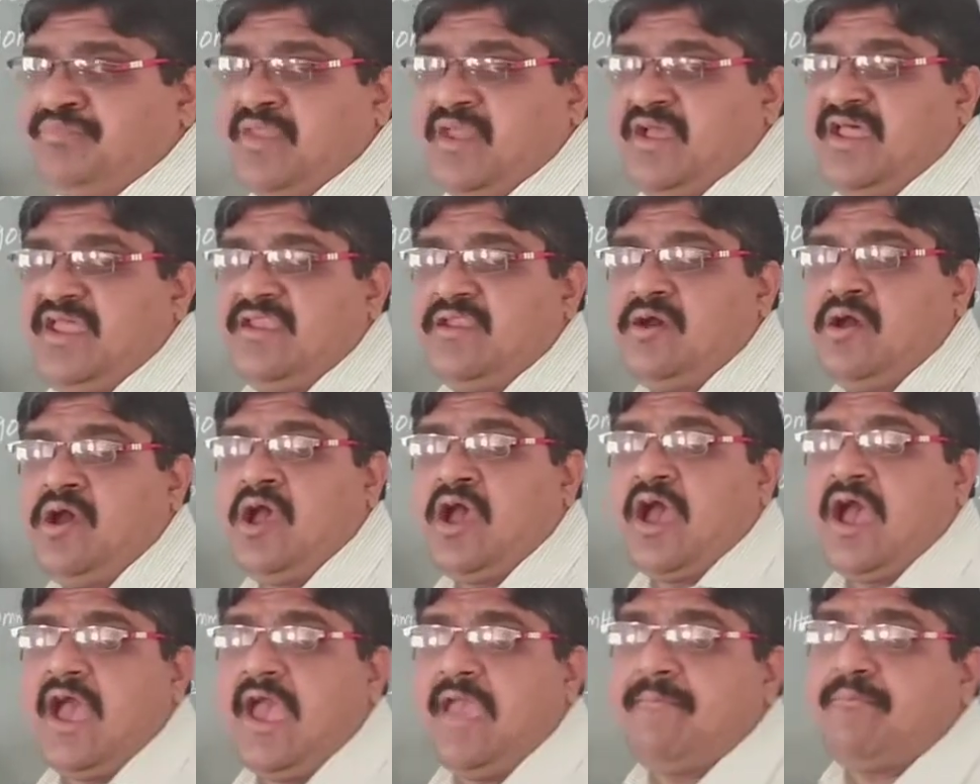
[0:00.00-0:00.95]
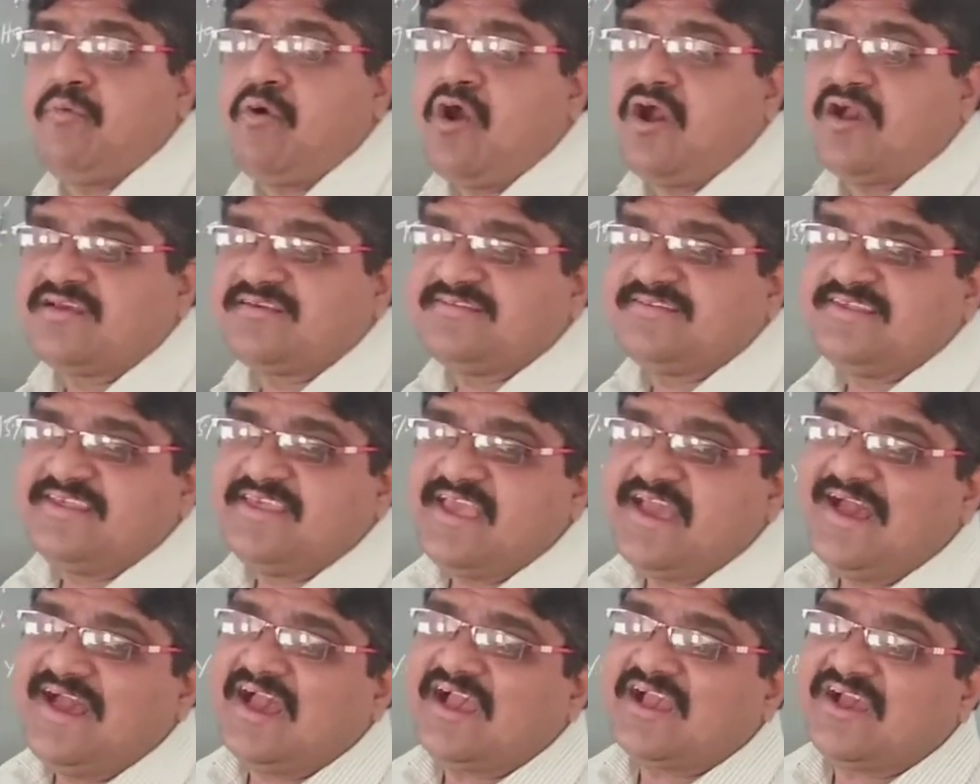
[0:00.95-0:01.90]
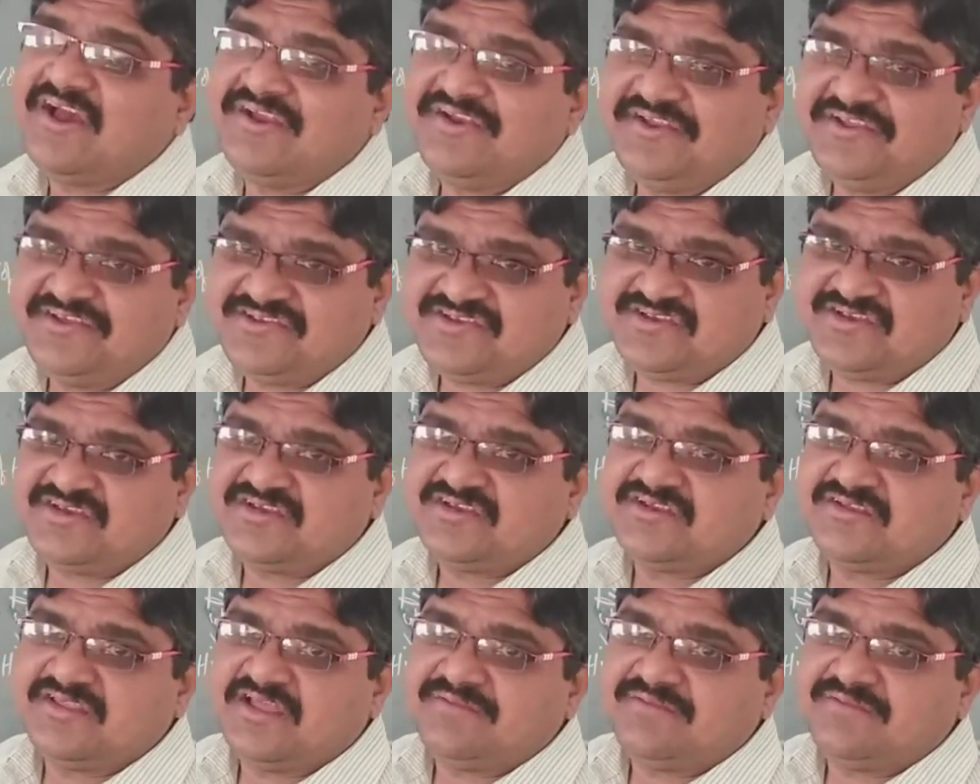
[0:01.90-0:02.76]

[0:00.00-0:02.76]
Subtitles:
an hypoxia condition.